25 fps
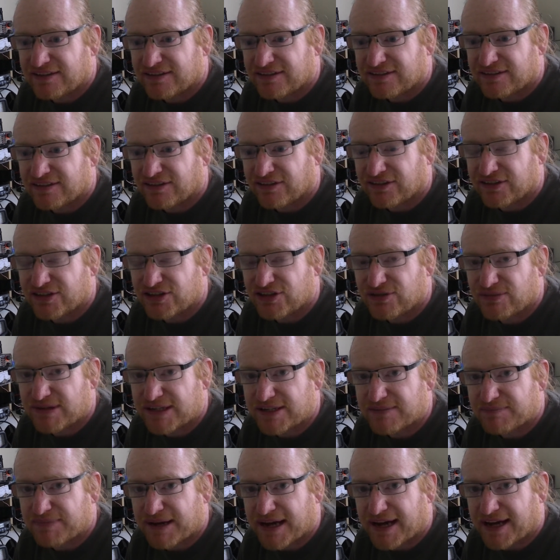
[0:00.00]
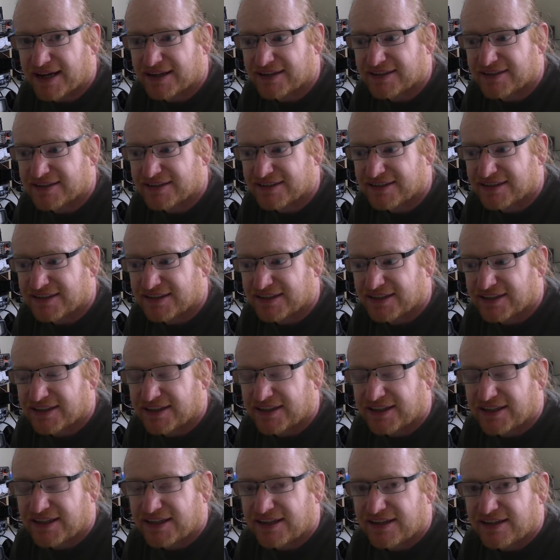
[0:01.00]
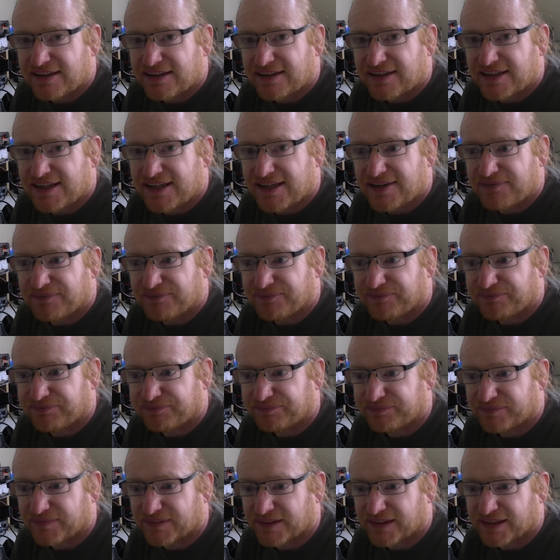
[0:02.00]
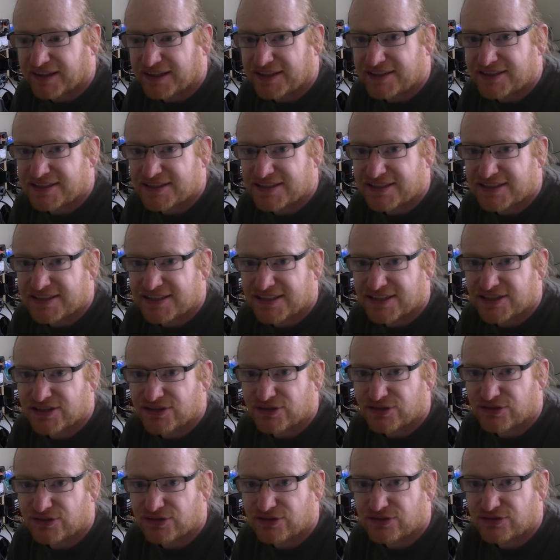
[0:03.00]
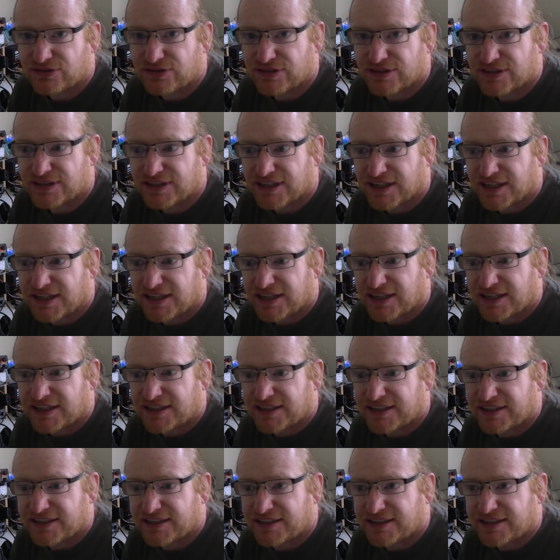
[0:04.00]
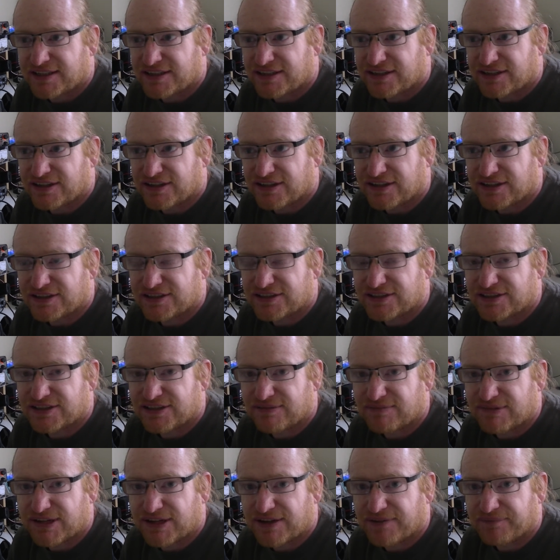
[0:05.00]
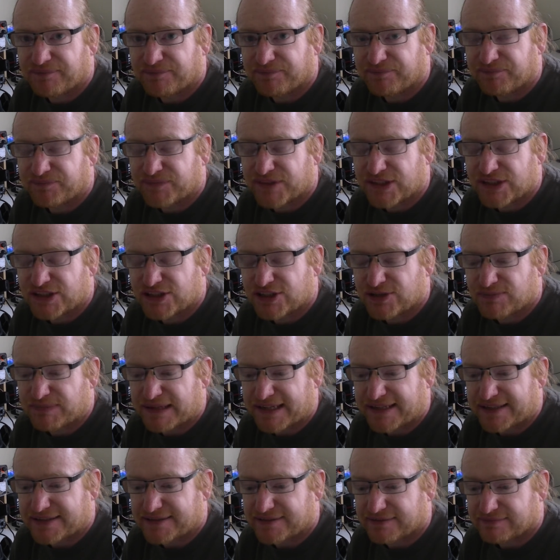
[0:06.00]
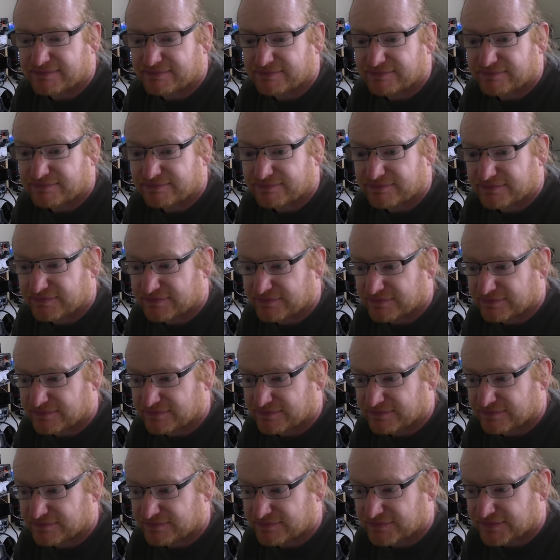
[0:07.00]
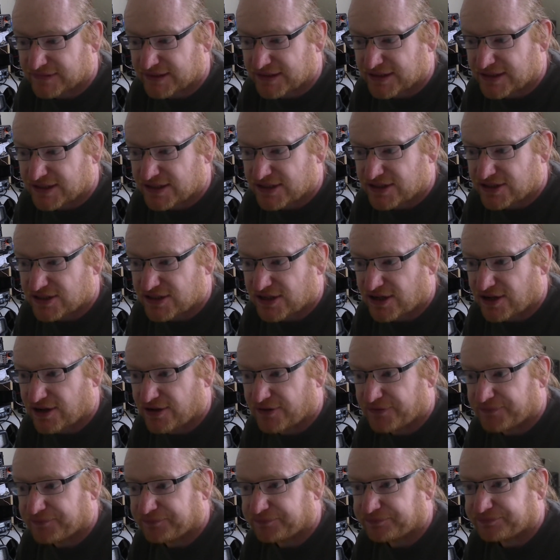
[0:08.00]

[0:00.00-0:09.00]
on the 2 meter band, it's a 600 kilohertz split. So